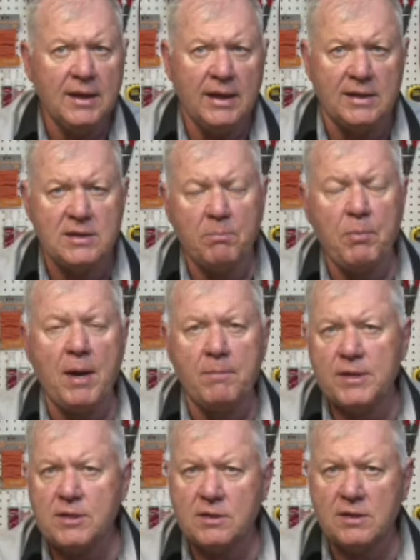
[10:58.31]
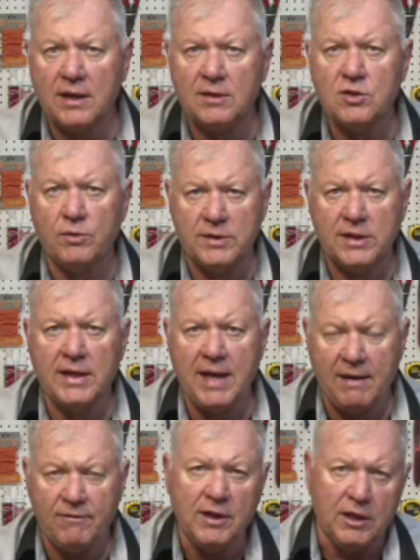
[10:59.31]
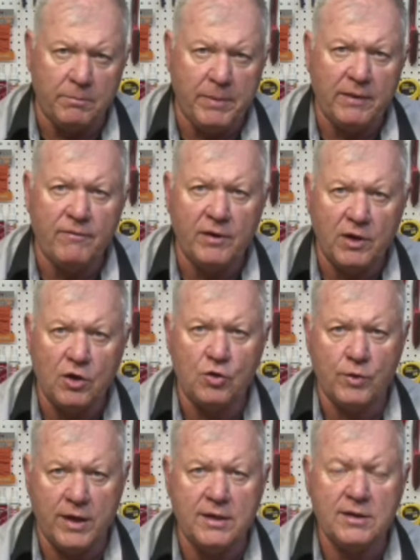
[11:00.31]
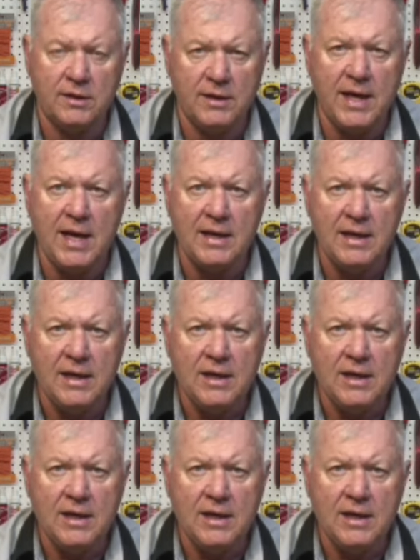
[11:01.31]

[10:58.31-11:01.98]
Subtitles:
It's a pumice, and so it's going to have a little bit of a grit to that.